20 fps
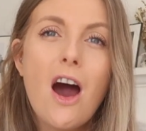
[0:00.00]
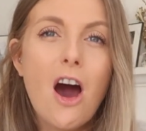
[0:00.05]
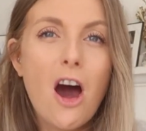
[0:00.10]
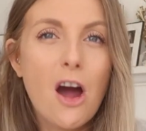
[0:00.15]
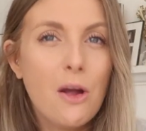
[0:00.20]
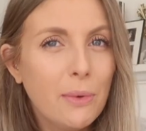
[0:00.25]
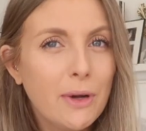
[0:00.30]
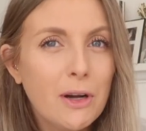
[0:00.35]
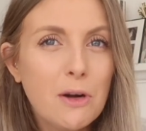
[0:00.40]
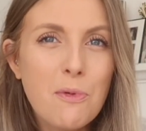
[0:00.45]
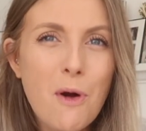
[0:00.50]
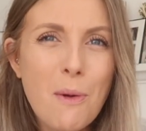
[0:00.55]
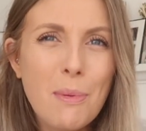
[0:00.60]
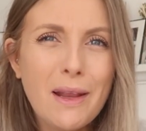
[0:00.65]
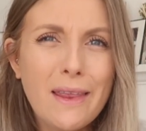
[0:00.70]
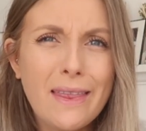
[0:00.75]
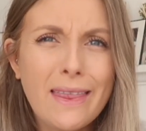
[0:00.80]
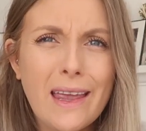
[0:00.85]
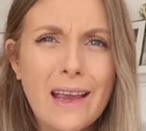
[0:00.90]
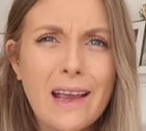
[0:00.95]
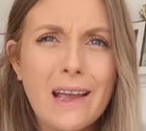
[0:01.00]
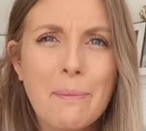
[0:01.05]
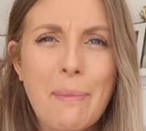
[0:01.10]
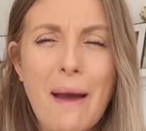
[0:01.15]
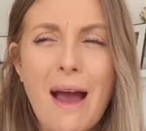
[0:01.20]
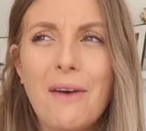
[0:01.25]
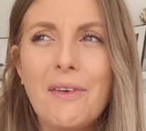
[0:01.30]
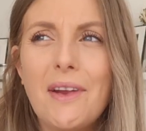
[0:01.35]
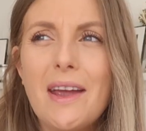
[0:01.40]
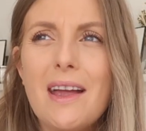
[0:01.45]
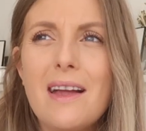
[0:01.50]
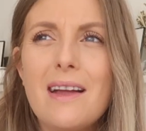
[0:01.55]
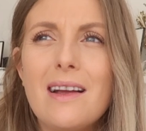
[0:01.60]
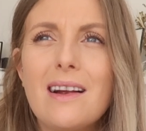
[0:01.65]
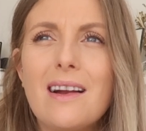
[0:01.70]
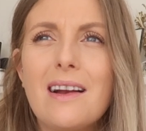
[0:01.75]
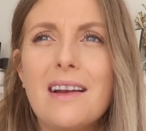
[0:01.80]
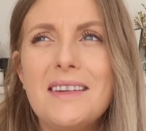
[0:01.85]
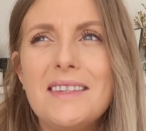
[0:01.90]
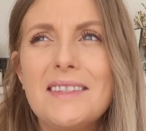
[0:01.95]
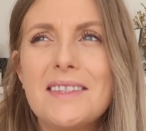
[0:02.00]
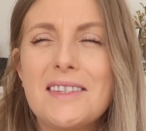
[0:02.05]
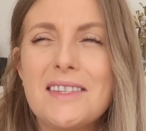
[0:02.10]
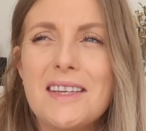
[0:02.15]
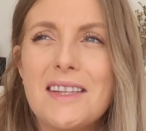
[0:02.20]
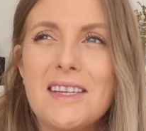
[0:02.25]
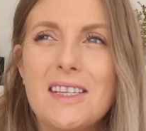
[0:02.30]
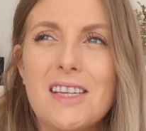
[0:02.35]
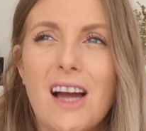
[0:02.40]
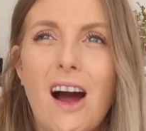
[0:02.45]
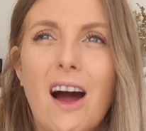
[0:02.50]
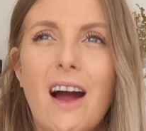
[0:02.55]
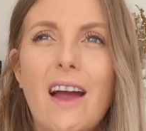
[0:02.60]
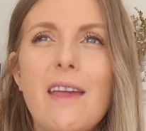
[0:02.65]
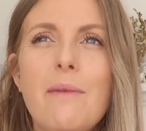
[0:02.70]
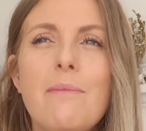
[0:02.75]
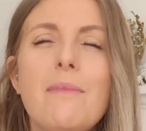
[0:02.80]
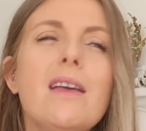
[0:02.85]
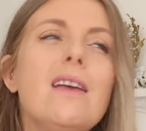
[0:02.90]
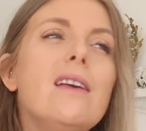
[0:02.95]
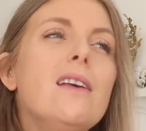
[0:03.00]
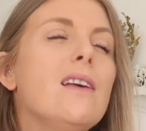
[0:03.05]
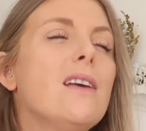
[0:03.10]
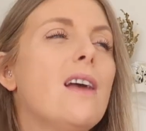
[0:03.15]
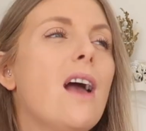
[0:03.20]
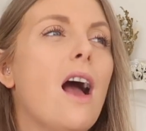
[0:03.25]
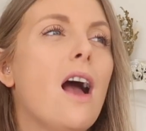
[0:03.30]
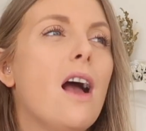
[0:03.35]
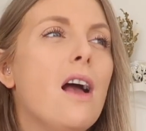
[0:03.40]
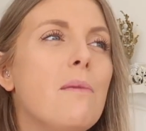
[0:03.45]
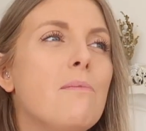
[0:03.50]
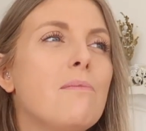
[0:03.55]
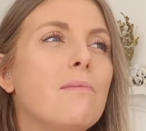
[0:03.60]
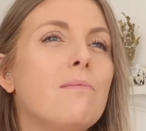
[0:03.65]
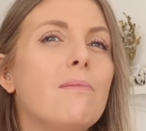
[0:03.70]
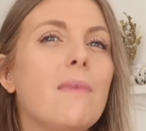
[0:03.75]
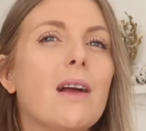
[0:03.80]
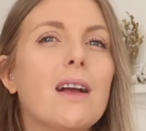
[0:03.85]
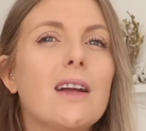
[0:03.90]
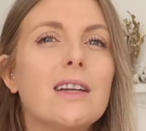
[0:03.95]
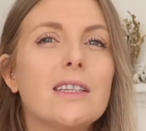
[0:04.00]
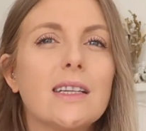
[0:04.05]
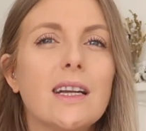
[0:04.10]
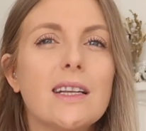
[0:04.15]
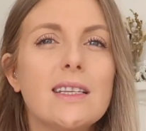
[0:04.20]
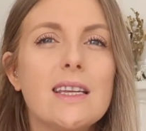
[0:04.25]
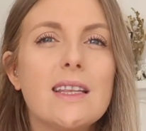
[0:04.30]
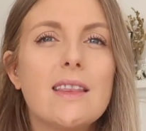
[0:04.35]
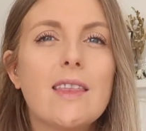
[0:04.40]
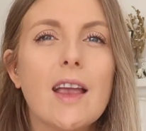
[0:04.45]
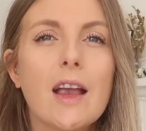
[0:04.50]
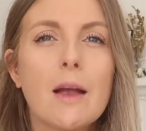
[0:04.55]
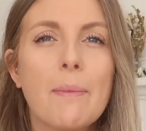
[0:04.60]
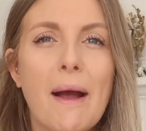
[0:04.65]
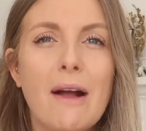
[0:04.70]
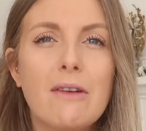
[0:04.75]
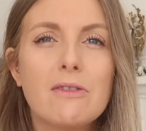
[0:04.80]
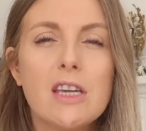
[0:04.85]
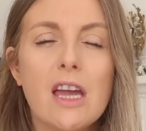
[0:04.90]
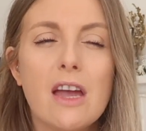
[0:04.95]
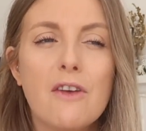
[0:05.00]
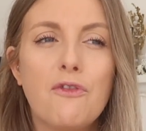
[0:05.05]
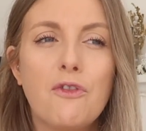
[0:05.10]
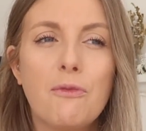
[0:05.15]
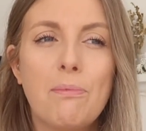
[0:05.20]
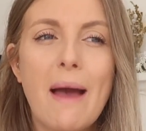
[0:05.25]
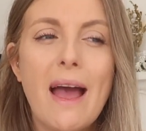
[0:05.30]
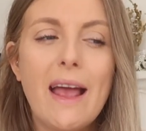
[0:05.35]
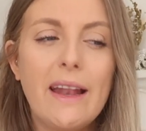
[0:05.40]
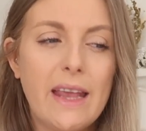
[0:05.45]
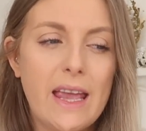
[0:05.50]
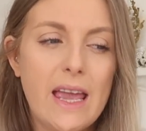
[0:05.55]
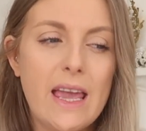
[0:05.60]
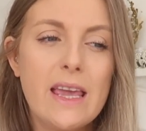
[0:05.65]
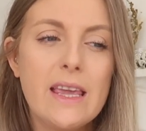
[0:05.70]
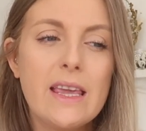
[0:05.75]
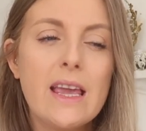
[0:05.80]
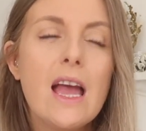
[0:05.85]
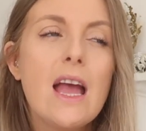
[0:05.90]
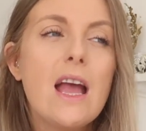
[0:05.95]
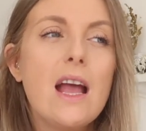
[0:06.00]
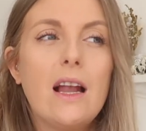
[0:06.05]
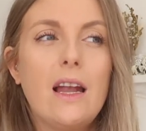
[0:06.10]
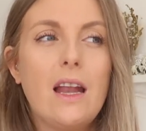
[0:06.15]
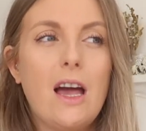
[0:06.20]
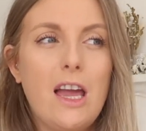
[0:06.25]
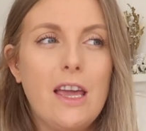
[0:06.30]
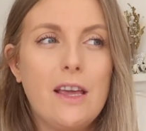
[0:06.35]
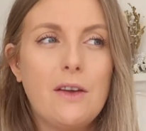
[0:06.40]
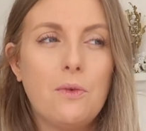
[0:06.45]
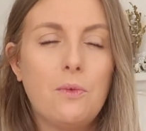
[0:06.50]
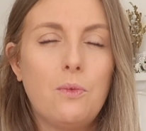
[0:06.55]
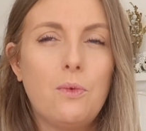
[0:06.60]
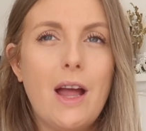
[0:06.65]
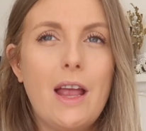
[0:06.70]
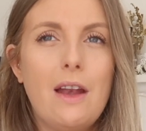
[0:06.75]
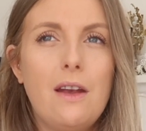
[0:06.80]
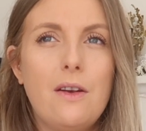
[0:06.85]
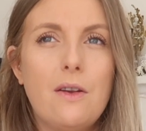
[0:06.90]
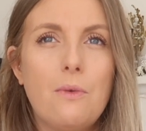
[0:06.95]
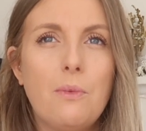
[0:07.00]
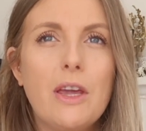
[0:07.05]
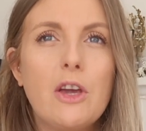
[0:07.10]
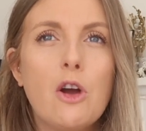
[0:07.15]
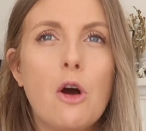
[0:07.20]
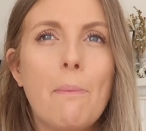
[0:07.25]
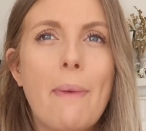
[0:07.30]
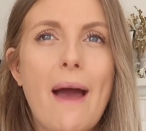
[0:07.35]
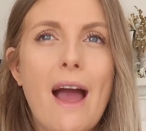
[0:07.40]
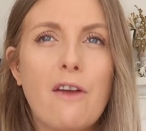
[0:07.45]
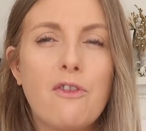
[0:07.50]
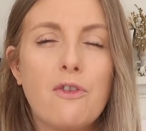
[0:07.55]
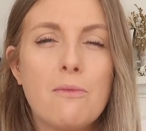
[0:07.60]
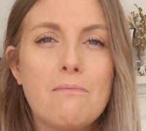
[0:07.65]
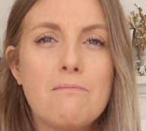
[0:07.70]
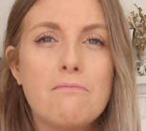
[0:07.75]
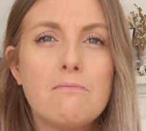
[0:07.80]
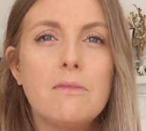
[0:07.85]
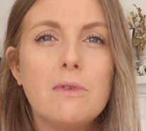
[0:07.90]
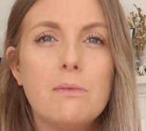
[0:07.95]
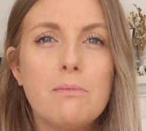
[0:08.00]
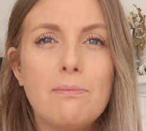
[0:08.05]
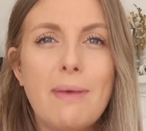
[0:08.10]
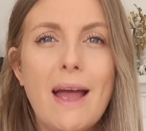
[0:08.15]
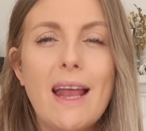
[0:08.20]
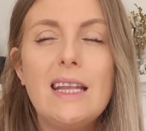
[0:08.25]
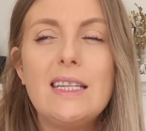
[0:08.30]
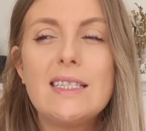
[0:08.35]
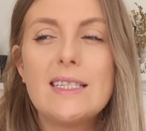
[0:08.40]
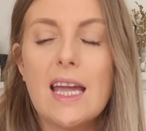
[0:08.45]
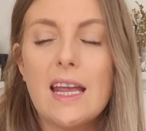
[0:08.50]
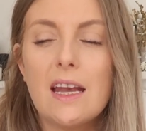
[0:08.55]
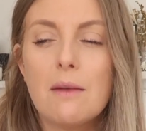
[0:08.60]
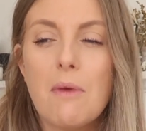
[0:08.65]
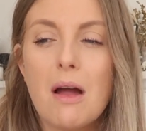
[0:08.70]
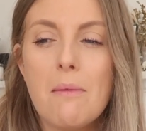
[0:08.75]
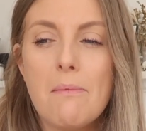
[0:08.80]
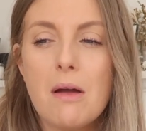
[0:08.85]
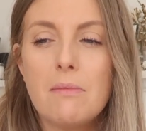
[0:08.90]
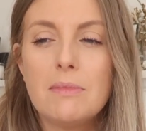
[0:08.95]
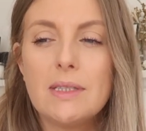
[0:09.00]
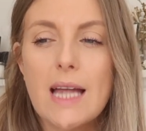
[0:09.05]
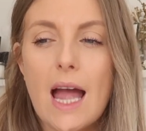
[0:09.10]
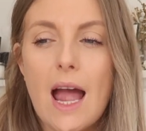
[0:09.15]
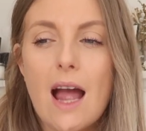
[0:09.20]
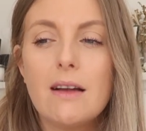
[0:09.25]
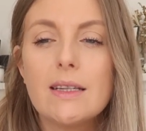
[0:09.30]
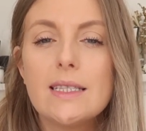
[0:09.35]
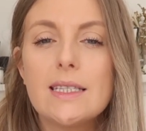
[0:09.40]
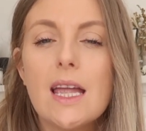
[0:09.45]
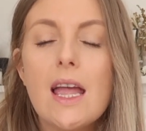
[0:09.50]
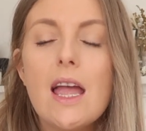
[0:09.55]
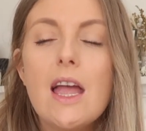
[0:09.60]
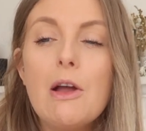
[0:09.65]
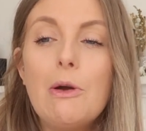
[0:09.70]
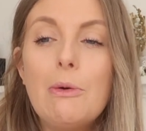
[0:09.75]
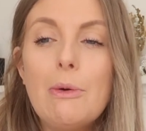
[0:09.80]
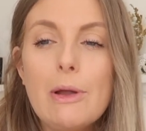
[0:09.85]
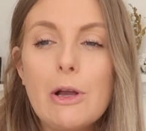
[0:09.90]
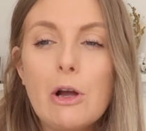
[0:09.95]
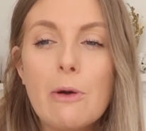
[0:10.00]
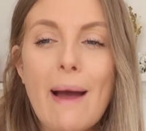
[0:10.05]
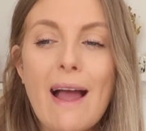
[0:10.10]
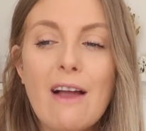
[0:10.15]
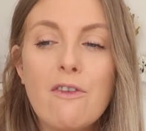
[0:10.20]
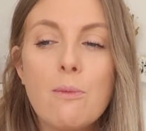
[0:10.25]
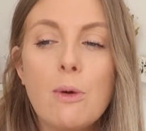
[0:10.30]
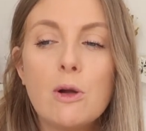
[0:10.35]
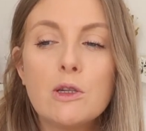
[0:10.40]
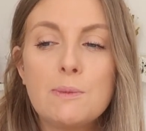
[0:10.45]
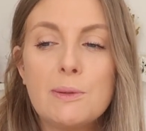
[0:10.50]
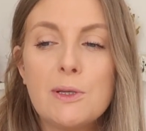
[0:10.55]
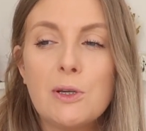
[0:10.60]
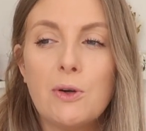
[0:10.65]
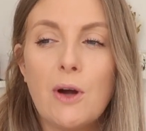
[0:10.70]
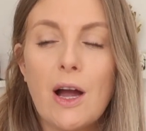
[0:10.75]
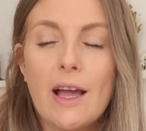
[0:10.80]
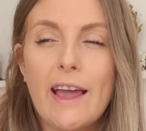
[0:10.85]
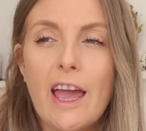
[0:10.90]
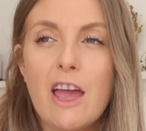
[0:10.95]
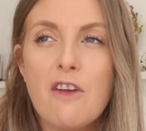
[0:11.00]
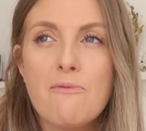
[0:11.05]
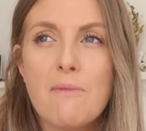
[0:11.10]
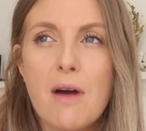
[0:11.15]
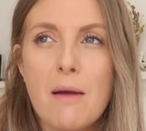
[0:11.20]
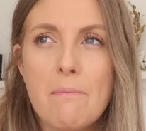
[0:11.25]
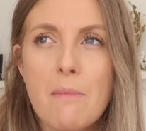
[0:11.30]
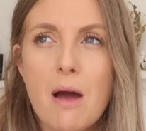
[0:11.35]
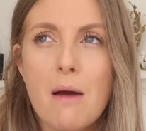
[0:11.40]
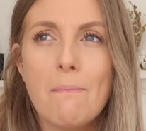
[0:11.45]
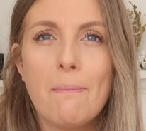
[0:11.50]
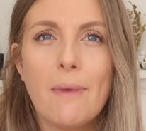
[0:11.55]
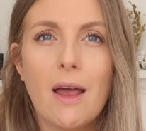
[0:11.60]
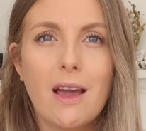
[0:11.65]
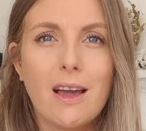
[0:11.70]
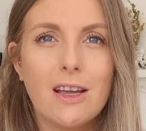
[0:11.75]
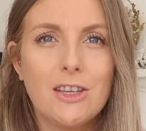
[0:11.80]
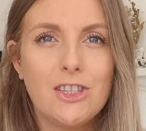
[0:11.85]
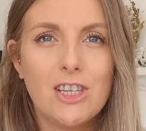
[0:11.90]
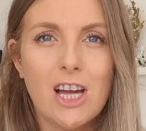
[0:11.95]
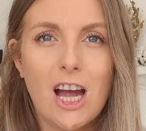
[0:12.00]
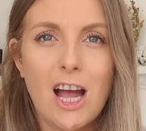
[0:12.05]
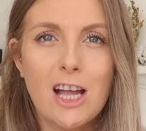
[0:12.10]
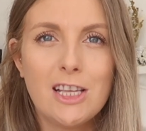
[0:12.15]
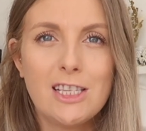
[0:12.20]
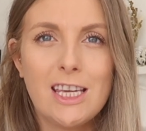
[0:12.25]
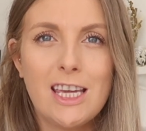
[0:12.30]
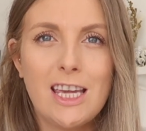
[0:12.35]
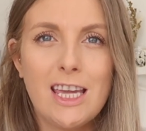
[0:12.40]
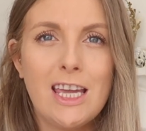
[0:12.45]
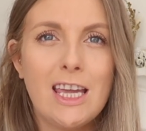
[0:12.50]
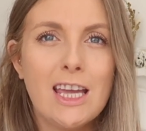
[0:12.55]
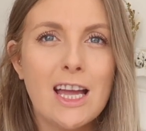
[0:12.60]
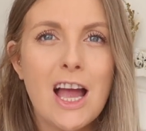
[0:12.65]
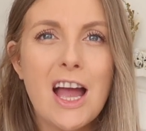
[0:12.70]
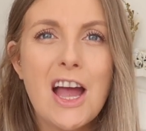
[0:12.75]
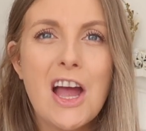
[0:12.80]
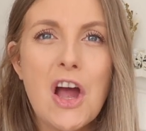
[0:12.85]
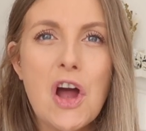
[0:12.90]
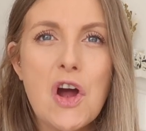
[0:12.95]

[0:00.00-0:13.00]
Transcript: I will probably think about it closer to the time because um, I did think about it for Penny. Like when we got back from, Penny stayed at my mum's house. When we got back from hospital, I gave my mum like a dirty